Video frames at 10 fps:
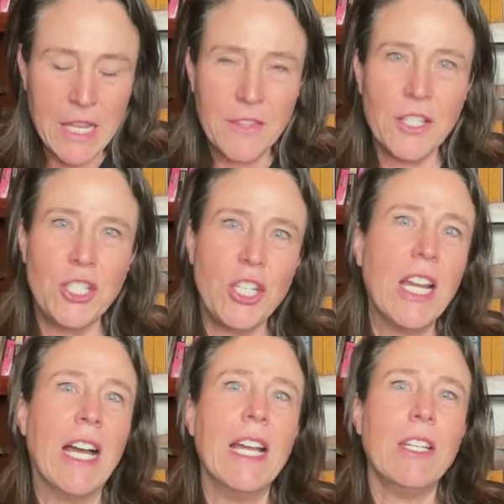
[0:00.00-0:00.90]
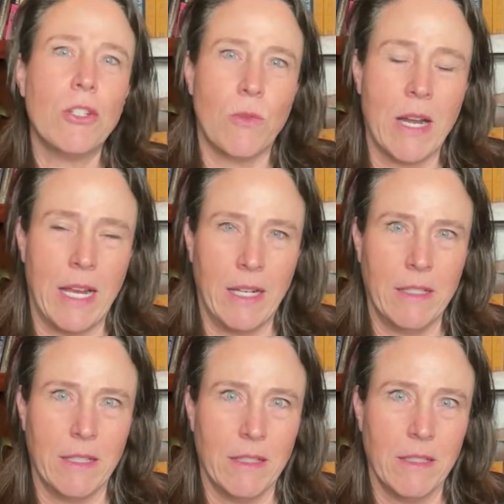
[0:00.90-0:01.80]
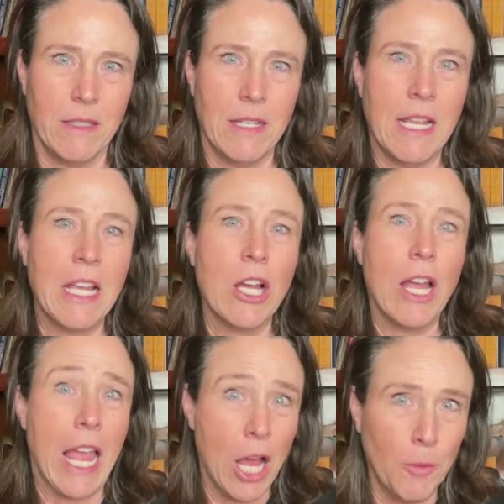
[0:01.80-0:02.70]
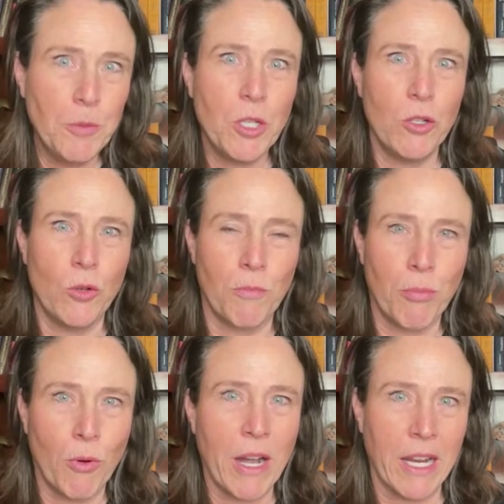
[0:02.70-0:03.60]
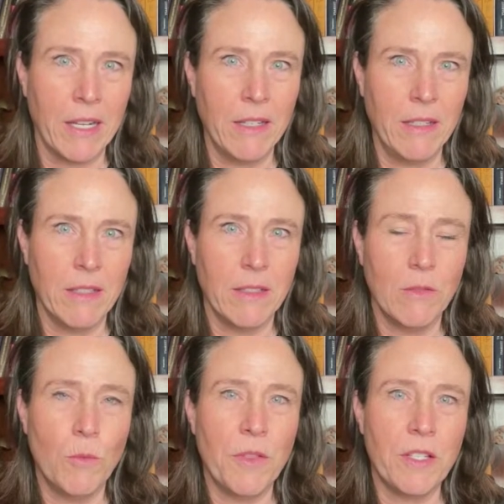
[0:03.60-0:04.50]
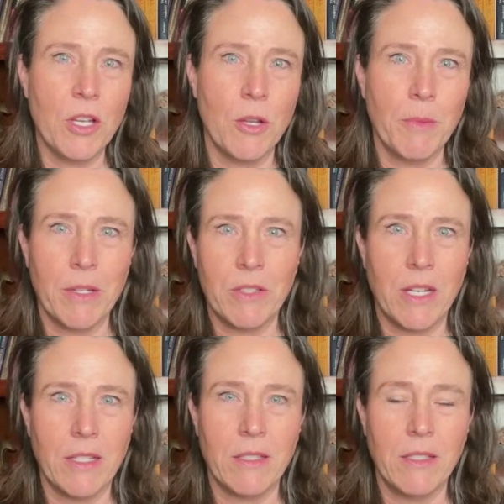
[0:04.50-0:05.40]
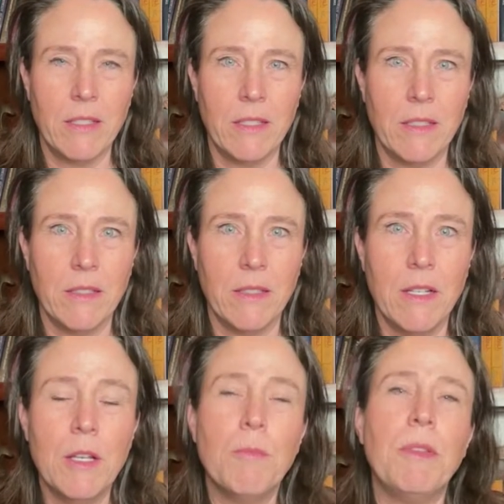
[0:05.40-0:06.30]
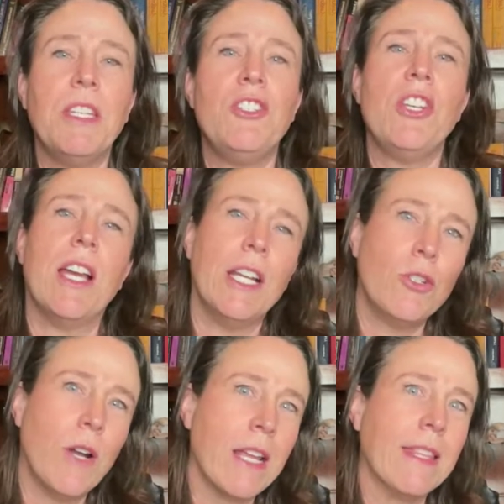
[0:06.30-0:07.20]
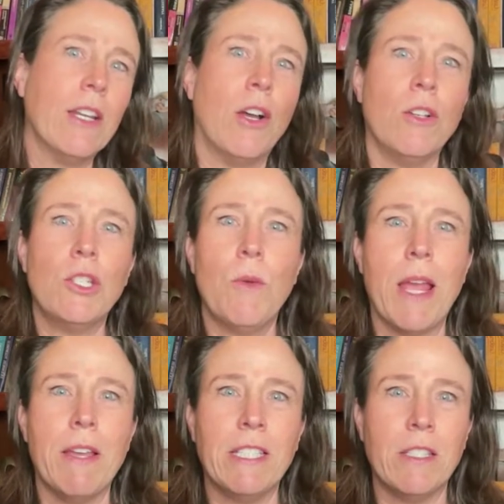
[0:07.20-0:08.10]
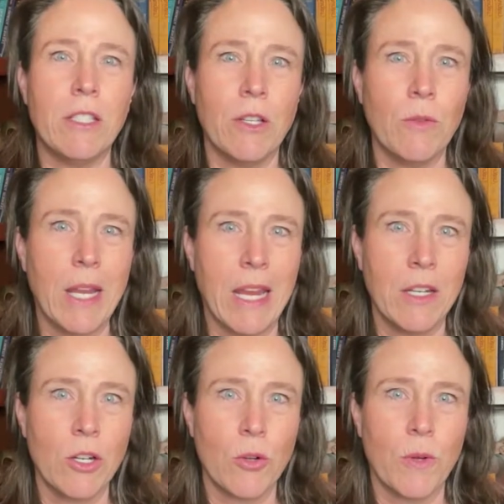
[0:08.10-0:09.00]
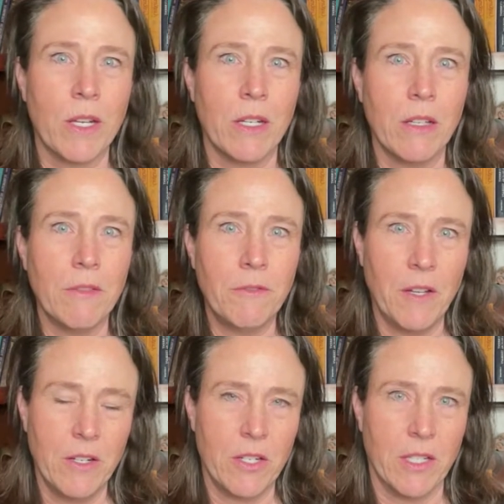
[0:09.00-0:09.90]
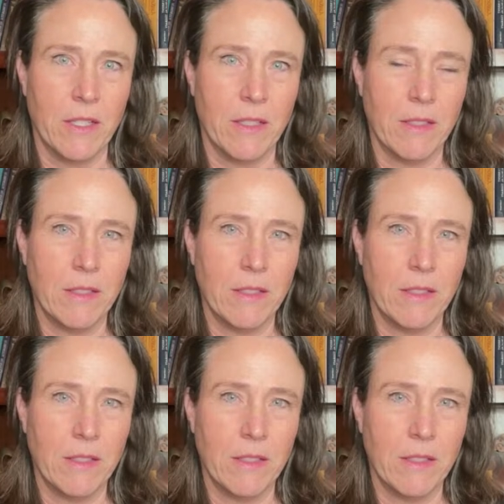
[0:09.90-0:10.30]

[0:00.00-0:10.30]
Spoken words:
The GI tract helps your brain with this homeostasis, but the GI tract then also has its own endocrine function.